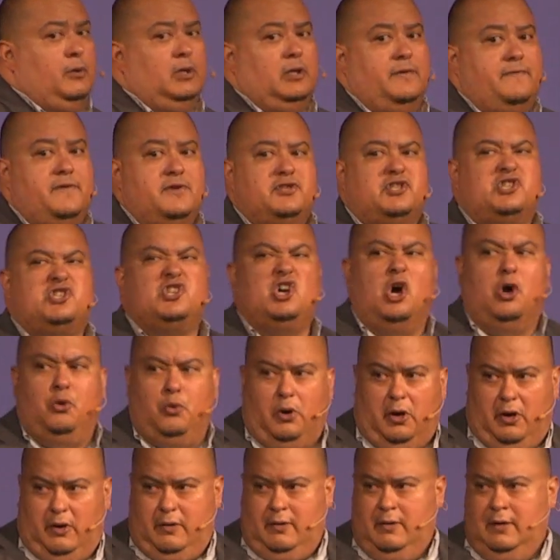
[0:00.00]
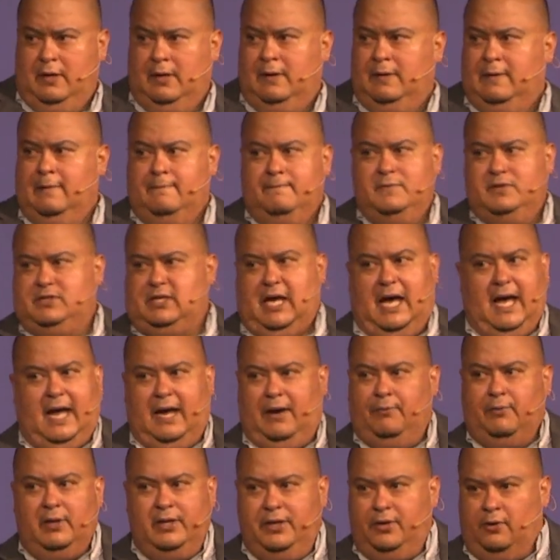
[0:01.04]
of the sower. You say, I
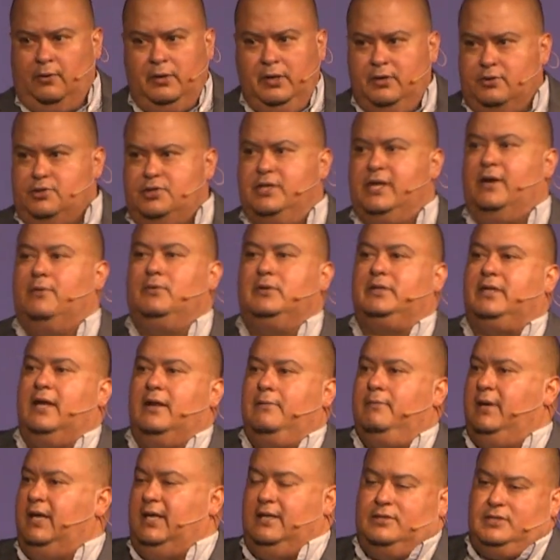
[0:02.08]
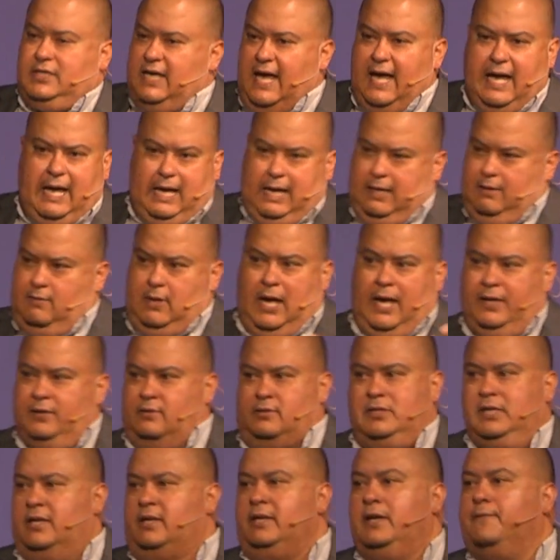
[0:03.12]
really don't understand what that means. Yeah, I, I
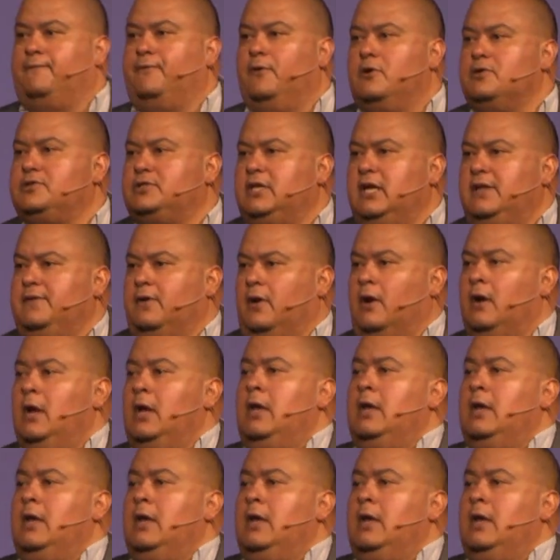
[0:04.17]
didn't at first either.